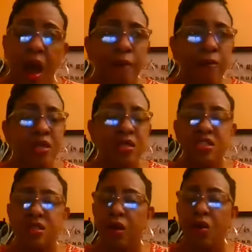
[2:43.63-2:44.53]
I mean,
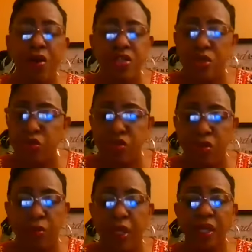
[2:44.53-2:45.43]
go on social
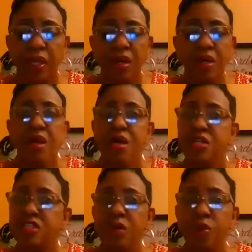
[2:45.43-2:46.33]
media,
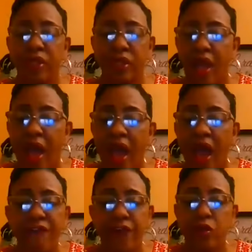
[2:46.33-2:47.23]
see what they
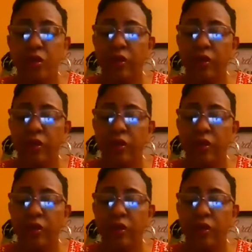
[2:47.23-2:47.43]
have for you.